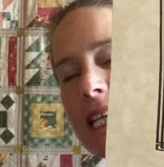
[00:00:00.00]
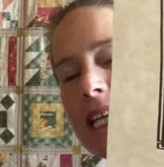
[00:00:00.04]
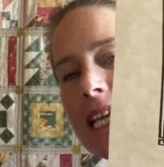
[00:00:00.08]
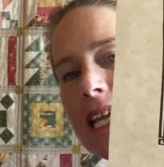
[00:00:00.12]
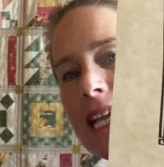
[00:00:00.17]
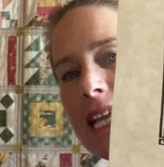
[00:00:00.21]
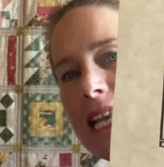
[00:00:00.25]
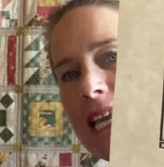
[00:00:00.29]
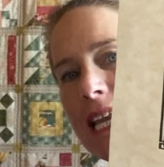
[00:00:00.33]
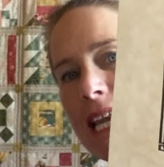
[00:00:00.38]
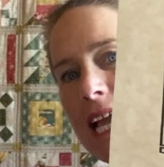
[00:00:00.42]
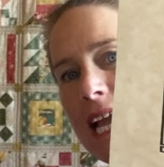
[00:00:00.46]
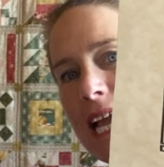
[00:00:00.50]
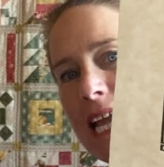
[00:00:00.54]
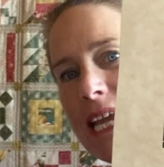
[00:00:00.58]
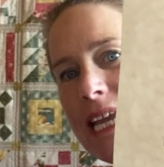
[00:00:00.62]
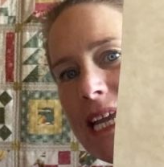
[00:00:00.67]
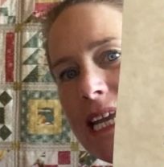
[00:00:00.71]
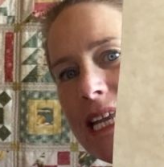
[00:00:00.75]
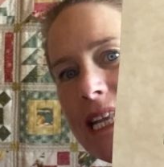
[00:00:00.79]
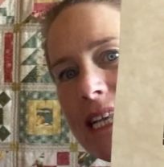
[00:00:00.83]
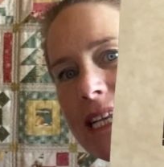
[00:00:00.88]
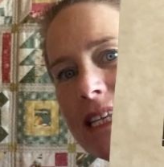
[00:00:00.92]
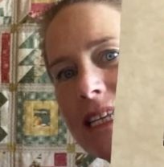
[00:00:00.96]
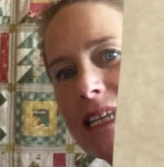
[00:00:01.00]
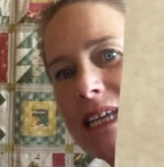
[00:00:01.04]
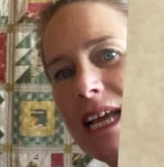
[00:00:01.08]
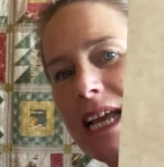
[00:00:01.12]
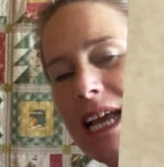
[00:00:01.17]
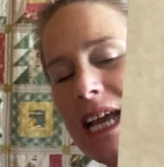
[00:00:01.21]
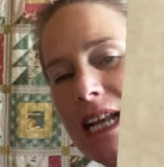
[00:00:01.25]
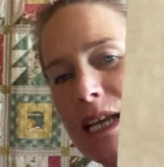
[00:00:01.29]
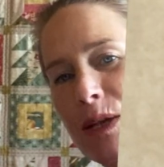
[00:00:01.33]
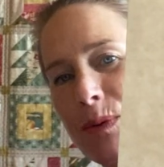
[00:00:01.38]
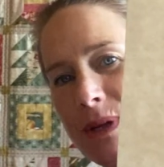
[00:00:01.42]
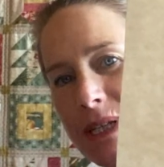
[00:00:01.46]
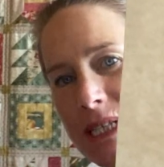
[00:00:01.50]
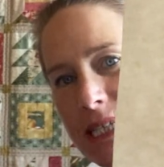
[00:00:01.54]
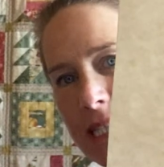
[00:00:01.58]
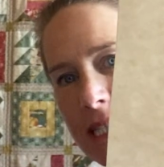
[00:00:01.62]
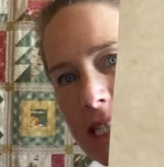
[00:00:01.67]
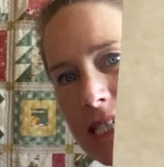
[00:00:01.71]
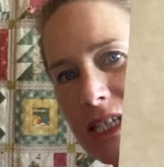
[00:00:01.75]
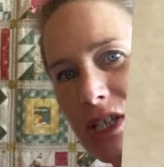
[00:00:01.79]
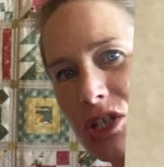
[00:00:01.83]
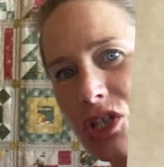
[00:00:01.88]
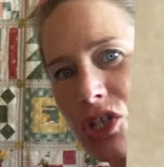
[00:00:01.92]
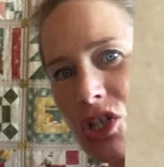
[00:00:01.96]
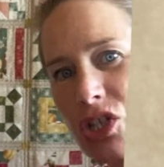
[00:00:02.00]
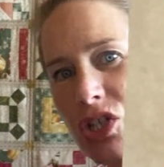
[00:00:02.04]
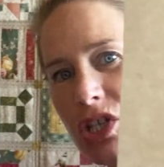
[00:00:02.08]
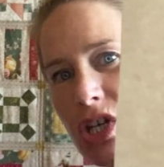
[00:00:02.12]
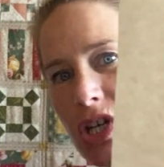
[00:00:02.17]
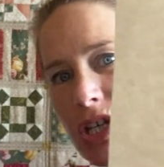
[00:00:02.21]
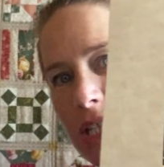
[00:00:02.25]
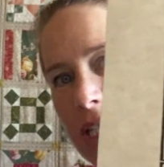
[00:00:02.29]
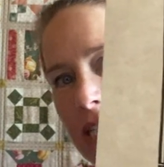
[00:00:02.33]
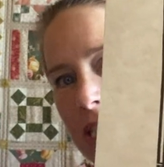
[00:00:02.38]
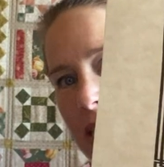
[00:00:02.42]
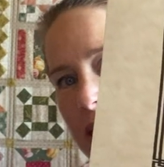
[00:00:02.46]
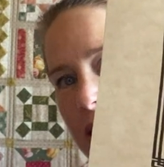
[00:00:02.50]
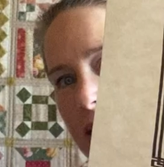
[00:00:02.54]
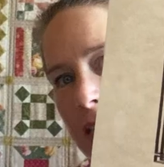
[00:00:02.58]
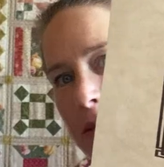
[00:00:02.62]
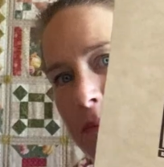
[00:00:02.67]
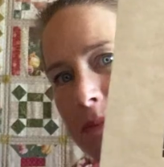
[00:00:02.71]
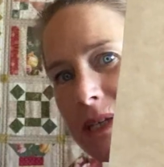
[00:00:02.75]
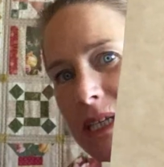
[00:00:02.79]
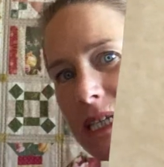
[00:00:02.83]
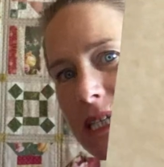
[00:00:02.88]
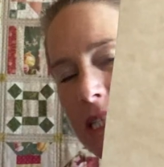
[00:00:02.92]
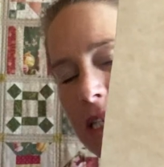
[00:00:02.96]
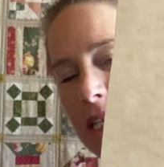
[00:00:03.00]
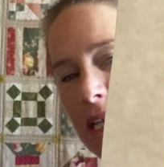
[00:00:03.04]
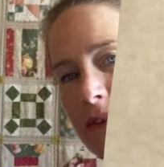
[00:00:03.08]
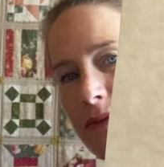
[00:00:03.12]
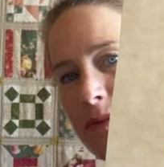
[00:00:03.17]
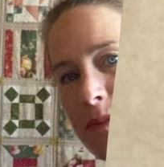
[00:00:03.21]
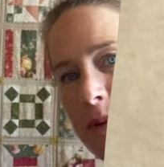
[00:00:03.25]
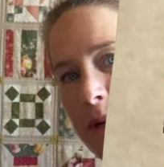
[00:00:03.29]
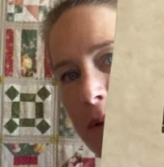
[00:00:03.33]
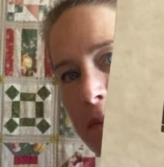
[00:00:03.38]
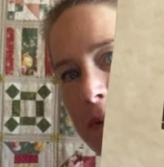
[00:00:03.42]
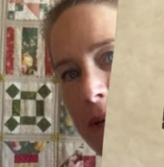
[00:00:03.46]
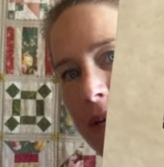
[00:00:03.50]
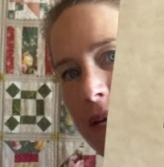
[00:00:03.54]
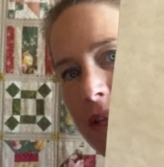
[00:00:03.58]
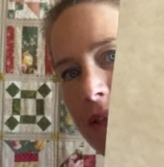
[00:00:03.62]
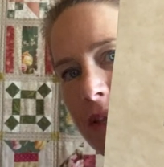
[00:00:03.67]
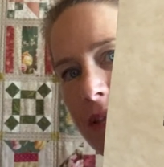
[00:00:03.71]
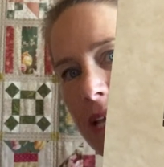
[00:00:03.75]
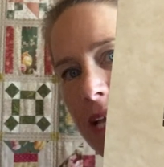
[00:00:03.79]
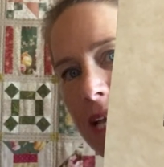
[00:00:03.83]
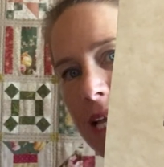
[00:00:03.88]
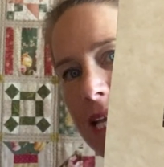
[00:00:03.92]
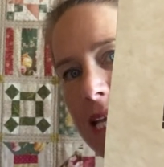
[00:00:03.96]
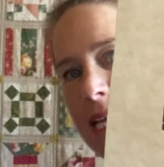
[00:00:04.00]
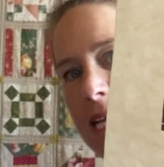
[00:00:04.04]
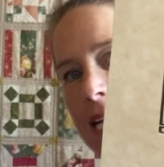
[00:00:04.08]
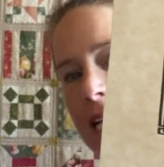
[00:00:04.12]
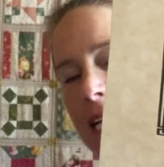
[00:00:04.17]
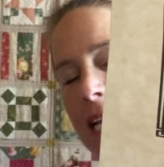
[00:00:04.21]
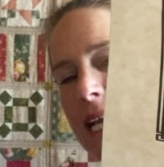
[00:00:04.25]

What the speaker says: Elaine, Ellie Welly Stitcher, started this a couple of years ago for my birthday.